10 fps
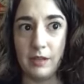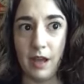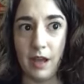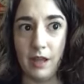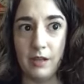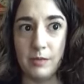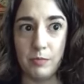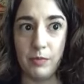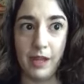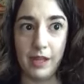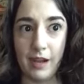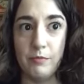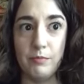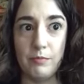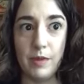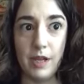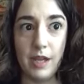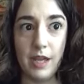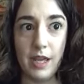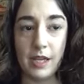and like kind of
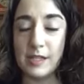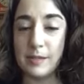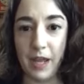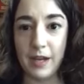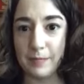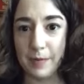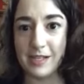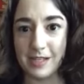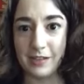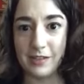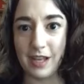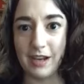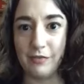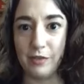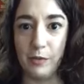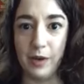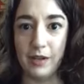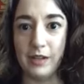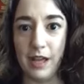expand my skill set, if you will.